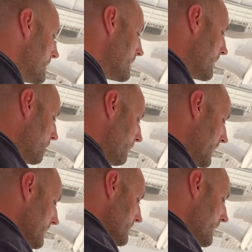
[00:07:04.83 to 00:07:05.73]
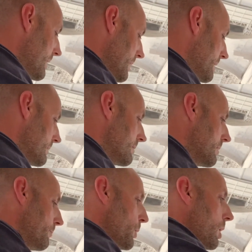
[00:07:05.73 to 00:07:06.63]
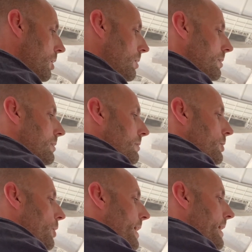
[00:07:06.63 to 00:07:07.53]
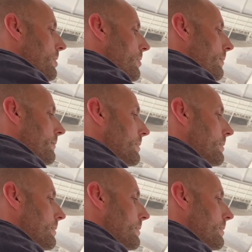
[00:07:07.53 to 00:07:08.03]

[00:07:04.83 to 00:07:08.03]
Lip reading: to help maintain and prolong your aircon.